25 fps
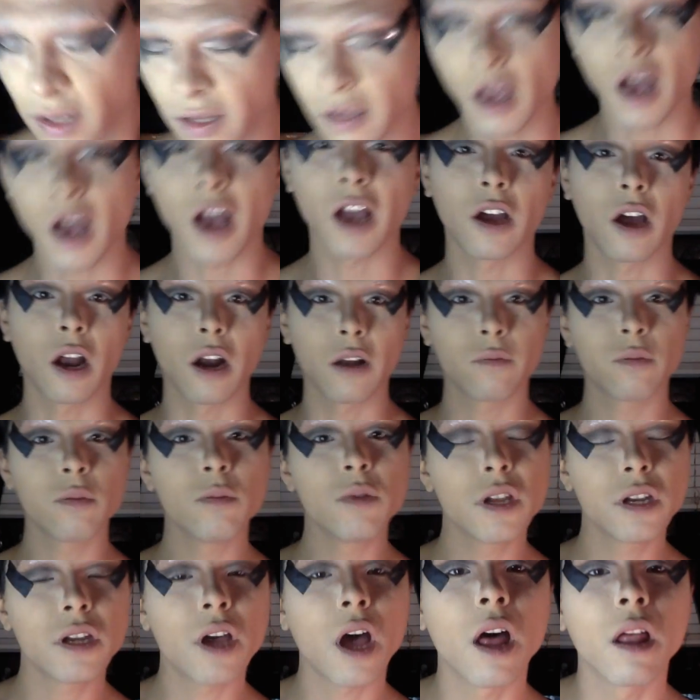I got it from
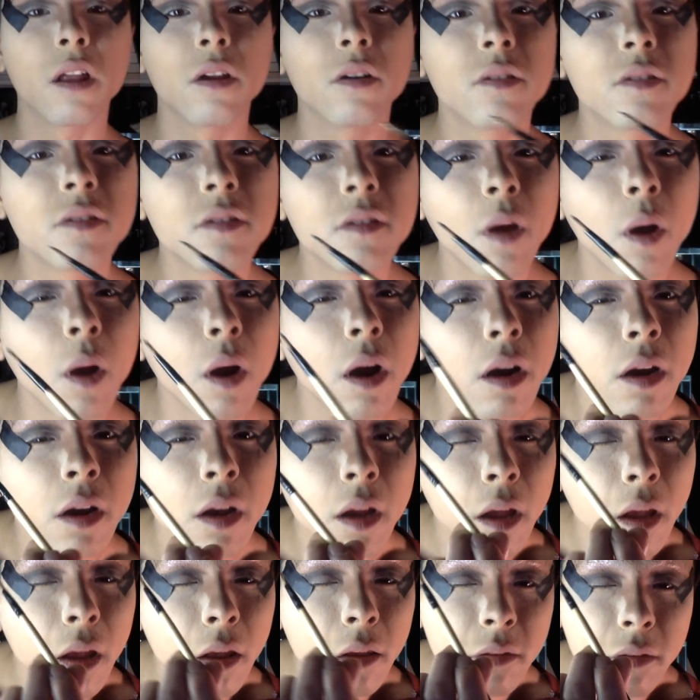the dollar store.
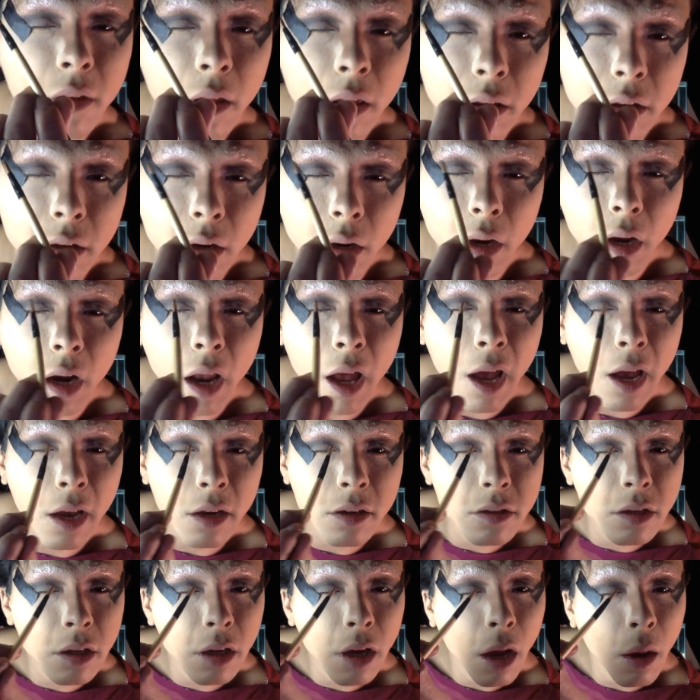So you're gonna
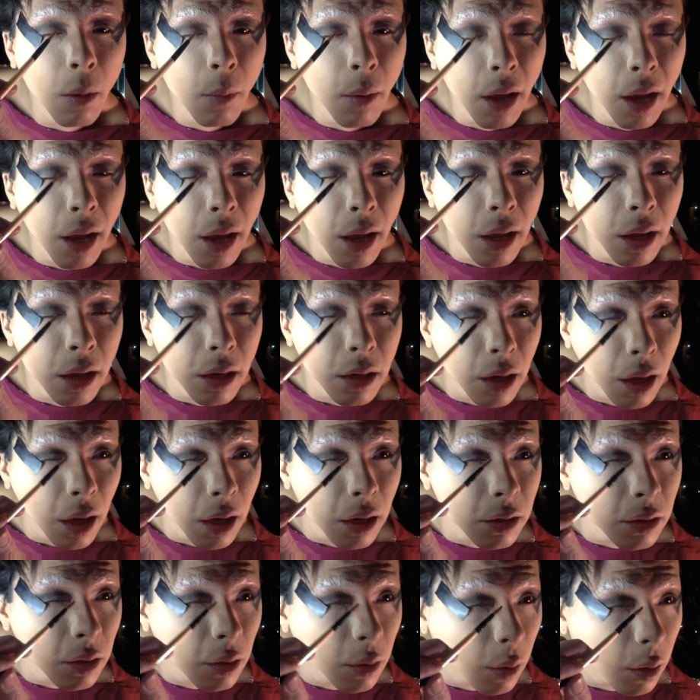actually go in,
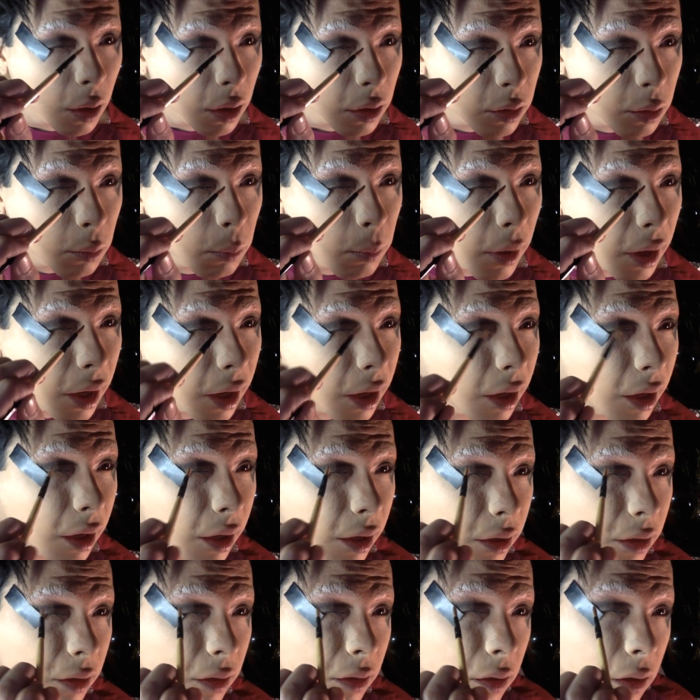and you're going to
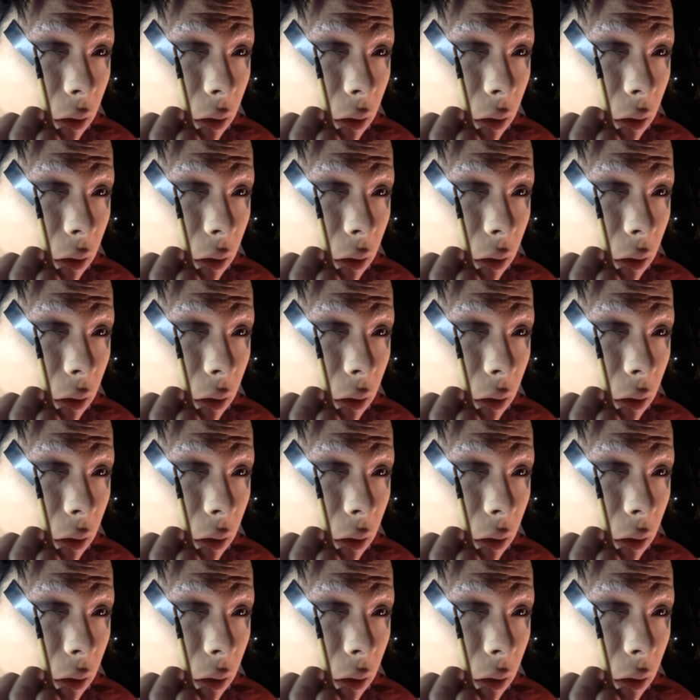paint